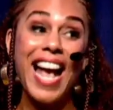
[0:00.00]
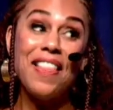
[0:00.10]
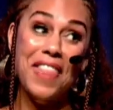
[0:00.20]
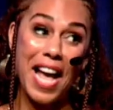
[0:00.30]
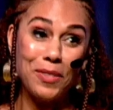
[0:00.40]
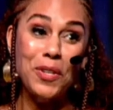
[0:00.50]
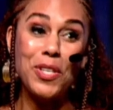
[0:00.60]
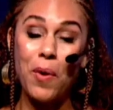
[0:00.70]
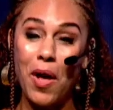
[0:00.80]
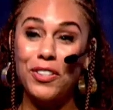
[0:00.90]
That's what
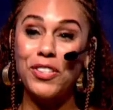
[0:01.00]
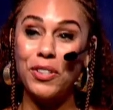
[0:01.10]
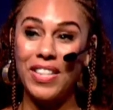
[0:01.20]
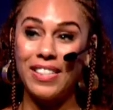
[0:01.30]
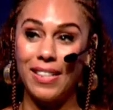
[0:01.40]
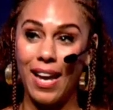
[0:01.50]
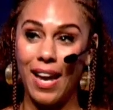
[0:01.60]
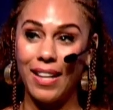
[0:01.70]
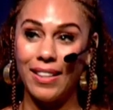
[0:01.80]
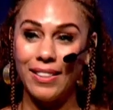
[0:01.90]
you all are doing
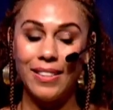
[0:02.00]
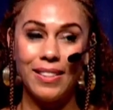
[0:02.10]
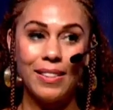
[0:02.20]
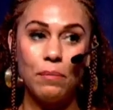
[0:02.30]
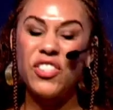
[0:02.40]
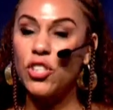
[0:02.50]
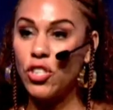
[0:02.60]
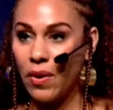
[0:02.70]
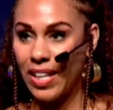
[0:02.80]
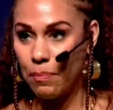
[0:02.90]
today. But just
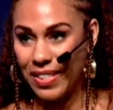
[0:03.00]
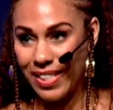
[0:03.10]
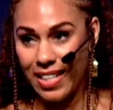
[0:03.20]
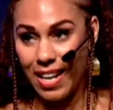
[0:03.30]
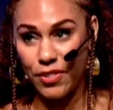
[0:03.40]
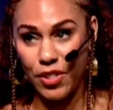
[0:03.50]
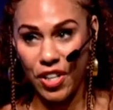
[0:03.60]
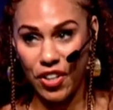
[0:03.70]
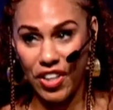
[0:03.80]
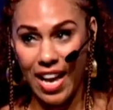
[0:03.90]
showing up isn't enough. Sorry,
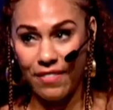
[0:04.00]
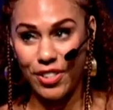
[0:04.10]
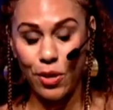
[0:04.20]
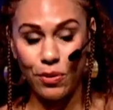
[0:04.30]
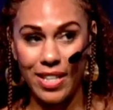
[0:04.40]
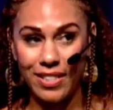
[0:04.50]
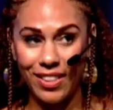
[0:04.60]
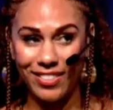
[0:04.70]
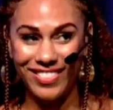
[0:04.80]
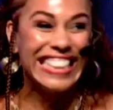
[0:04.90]
you're going to have to donate too.